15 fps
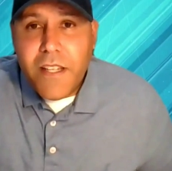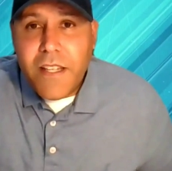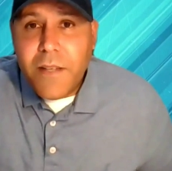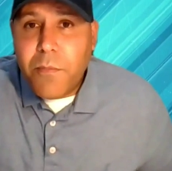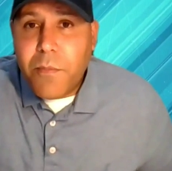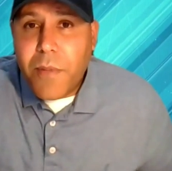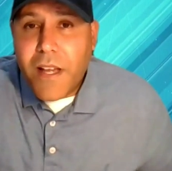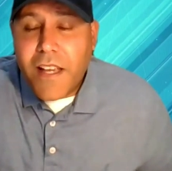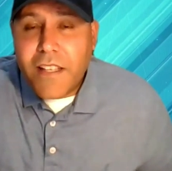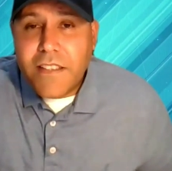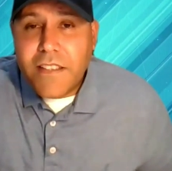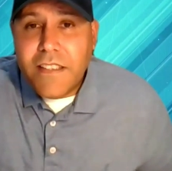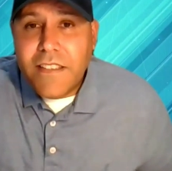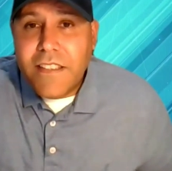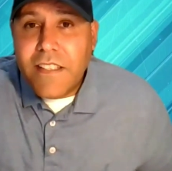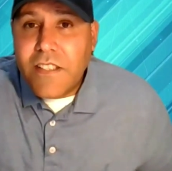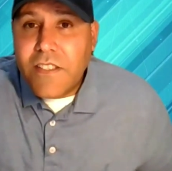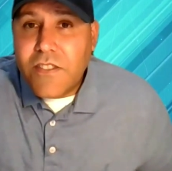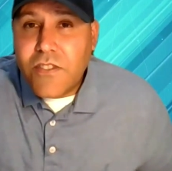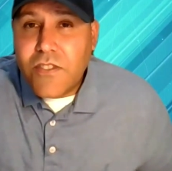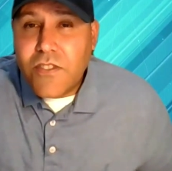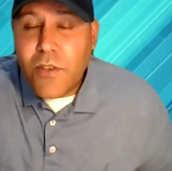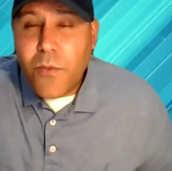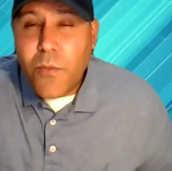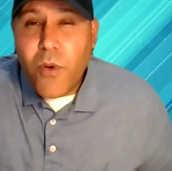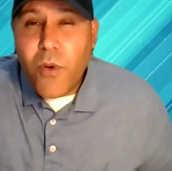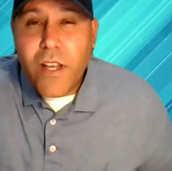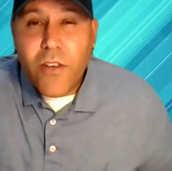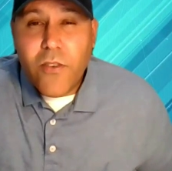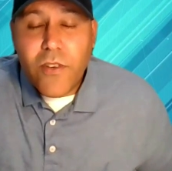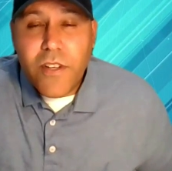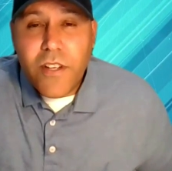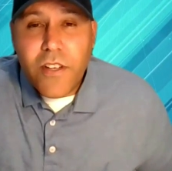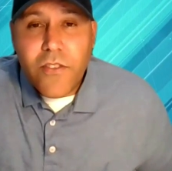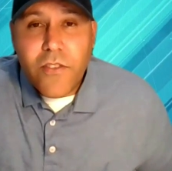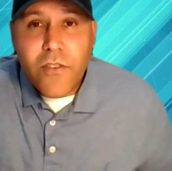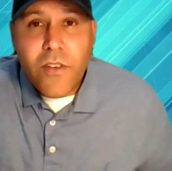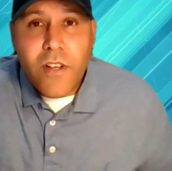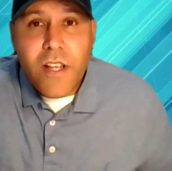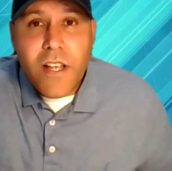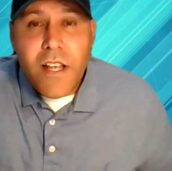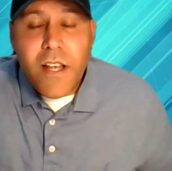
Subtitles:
impacted some way or another